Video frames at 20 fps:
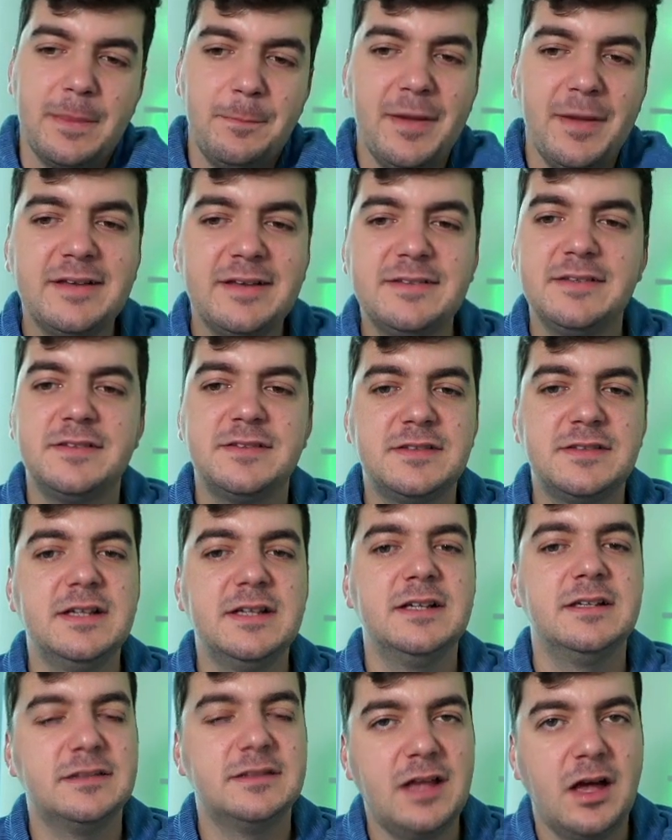Max is
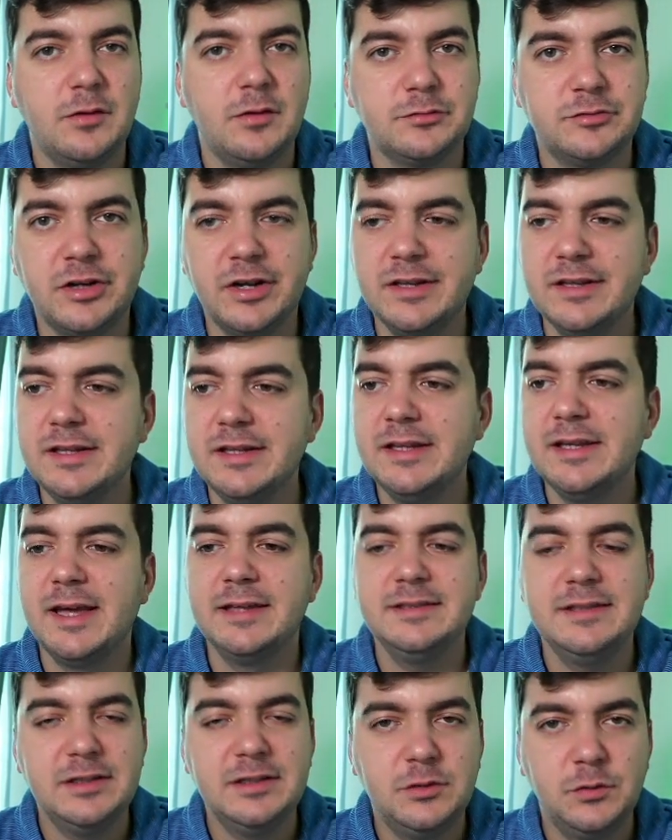still
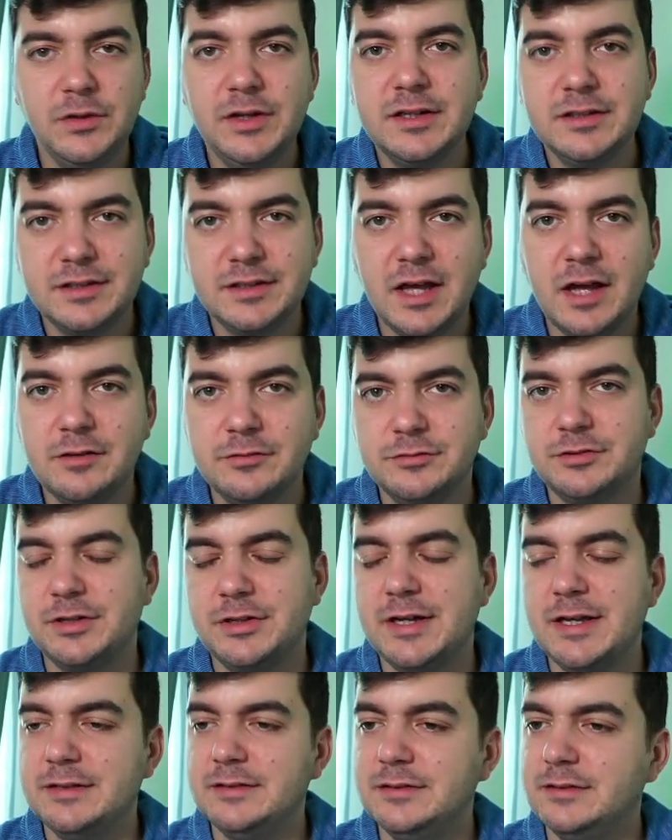downtrending, and it will
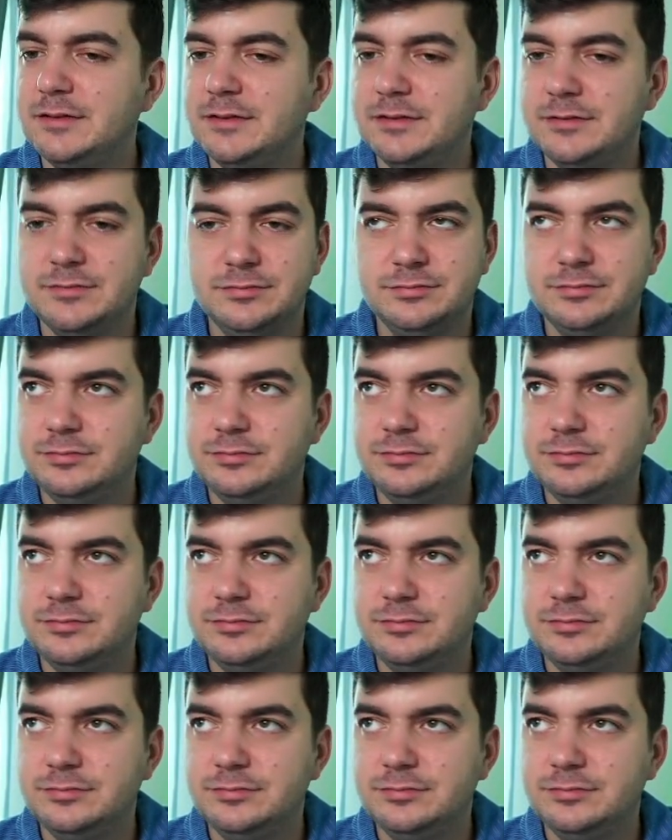downtrend